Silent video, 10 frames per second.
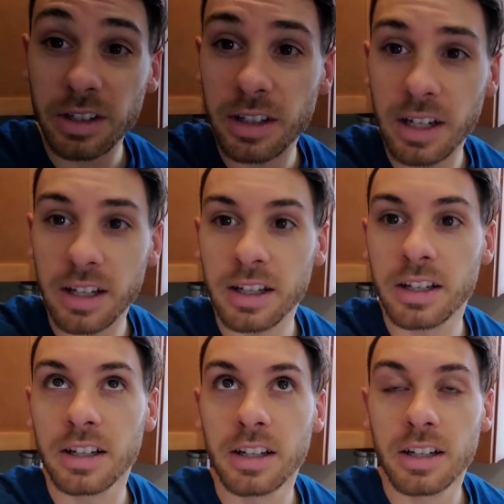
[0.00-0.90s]
today.
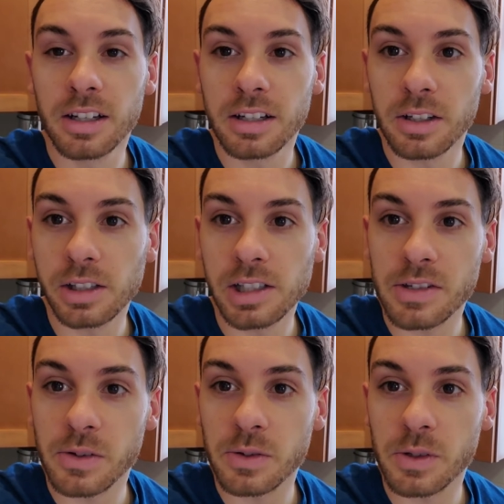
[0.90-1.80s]
Uh,
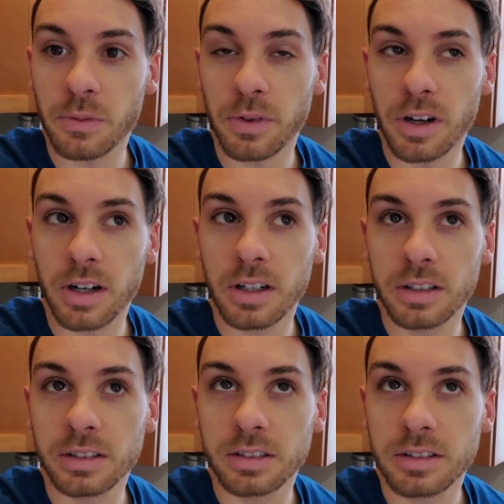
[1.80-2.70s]
so, so far,
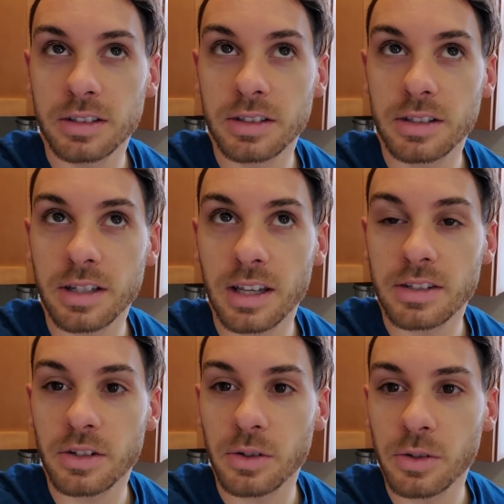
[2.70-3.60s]
day
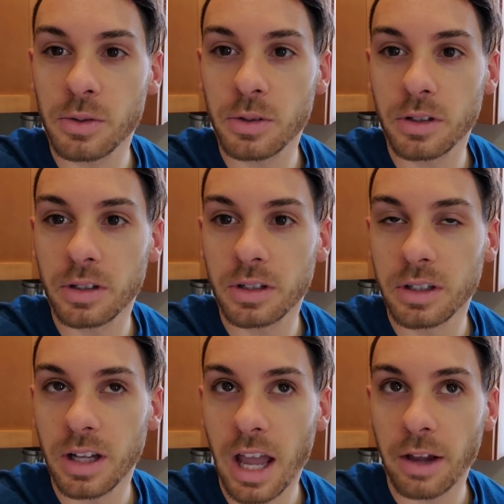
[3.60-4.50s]
two,
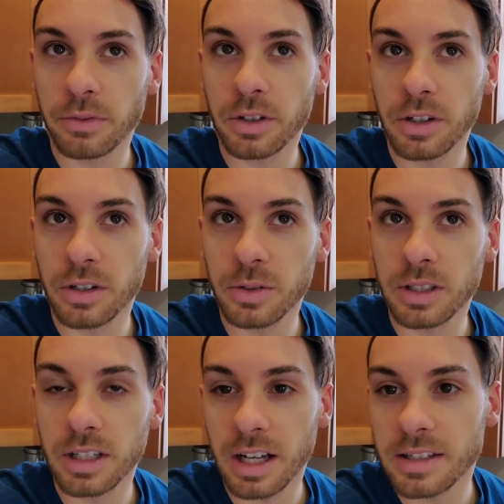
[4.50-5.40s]
afternoon
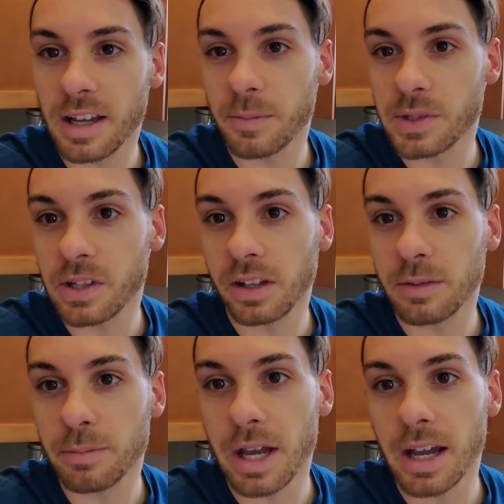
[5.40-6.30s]
to nighttime was the only
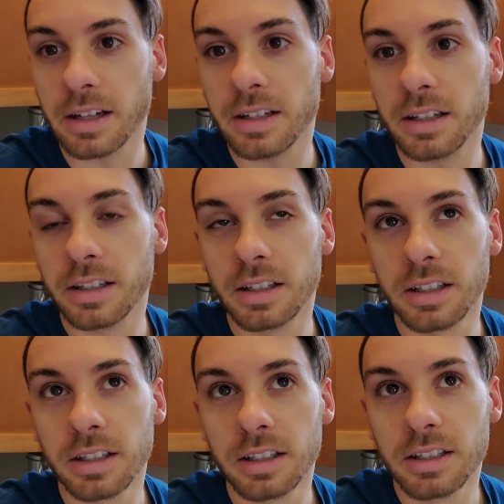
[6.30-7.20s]
bad
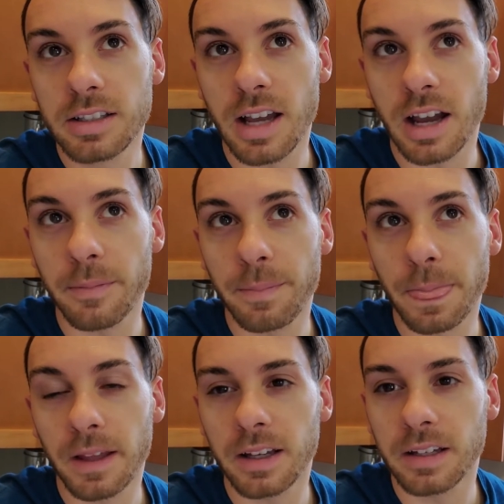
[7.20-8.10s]
time.
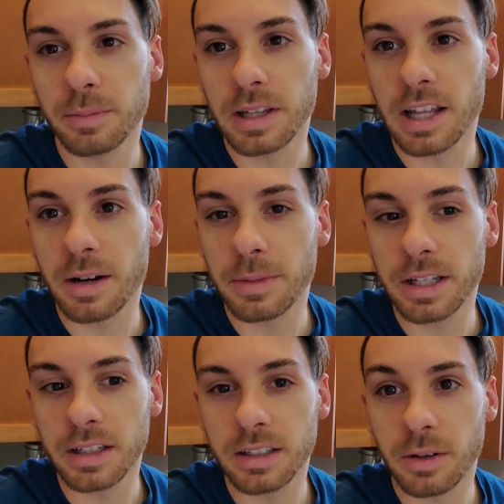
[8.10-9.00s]
And by that I
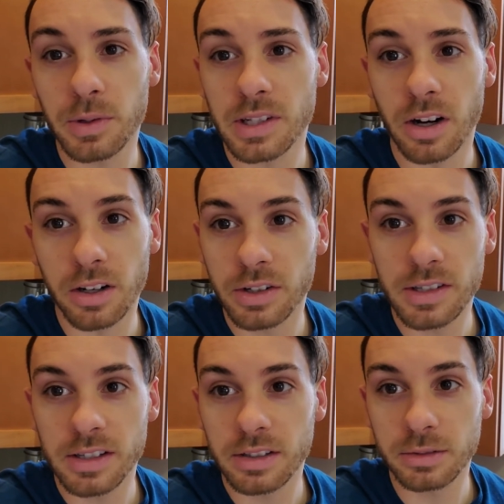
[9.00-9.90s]
mean I wasn't hungry
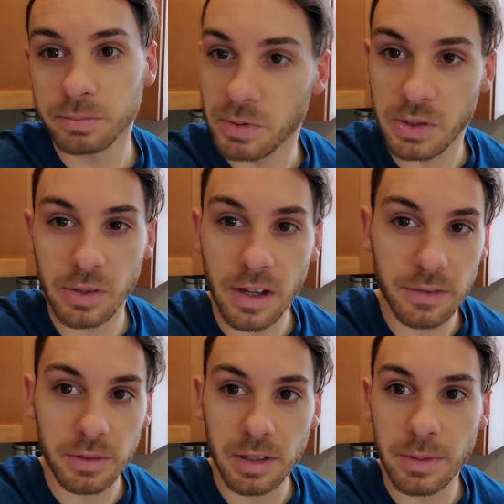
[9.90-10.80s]
still. Still
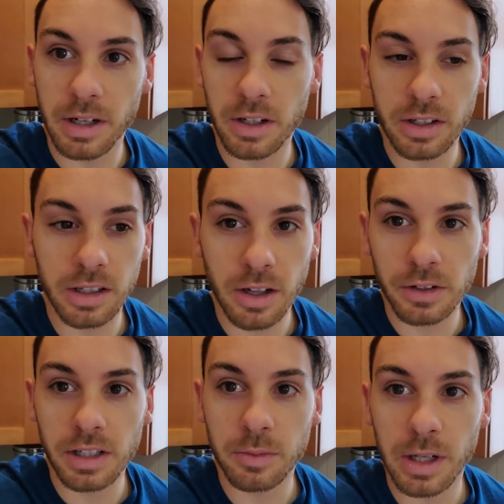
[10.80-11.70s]
haven't really been hungry
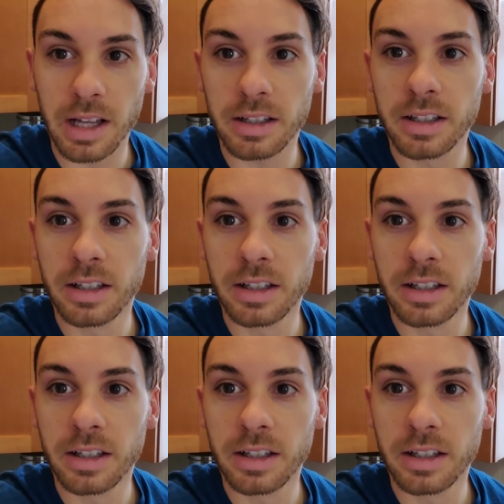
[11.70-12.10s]
other than when I